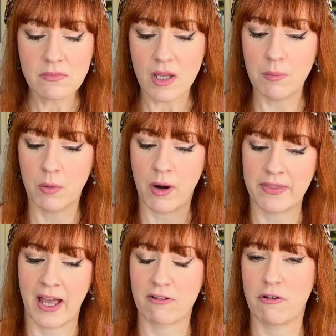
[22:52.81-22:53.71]
But we're
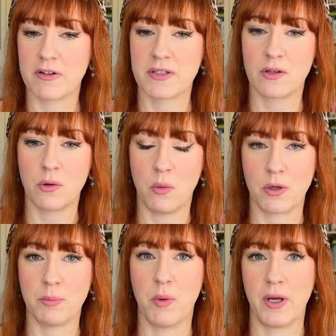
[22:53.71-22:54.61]
at that cross
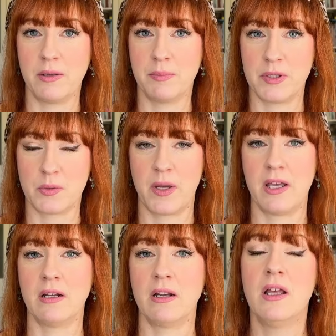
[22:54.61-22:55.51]
quarter point
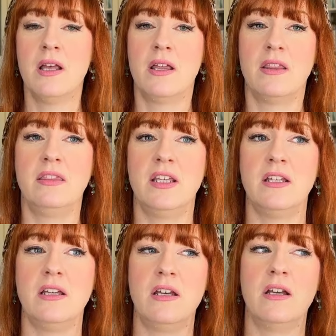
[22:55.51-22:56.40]
between
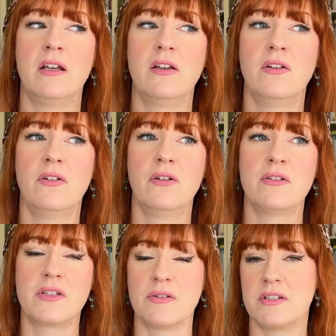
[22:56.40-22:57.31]
the
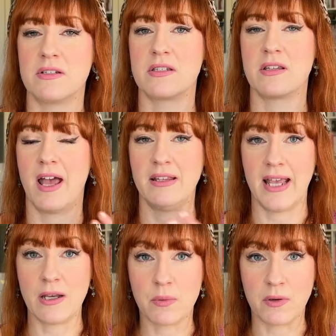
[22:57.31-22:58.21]
solstice and
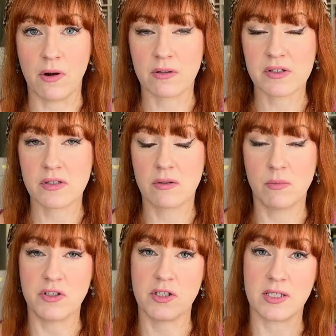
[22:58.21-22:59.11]
the equinox,
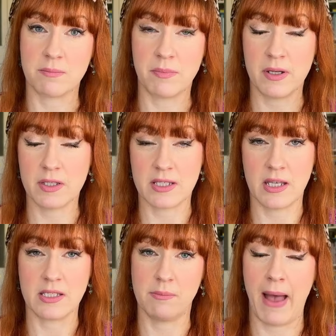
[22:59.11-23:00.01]
which is
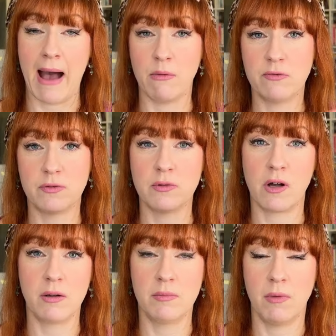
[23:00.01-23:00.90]
a powerful
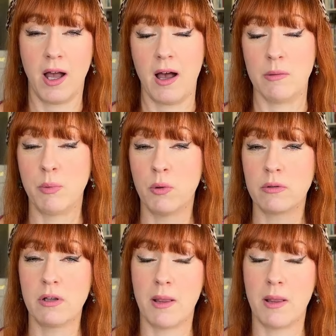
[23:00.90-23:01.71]
portal, a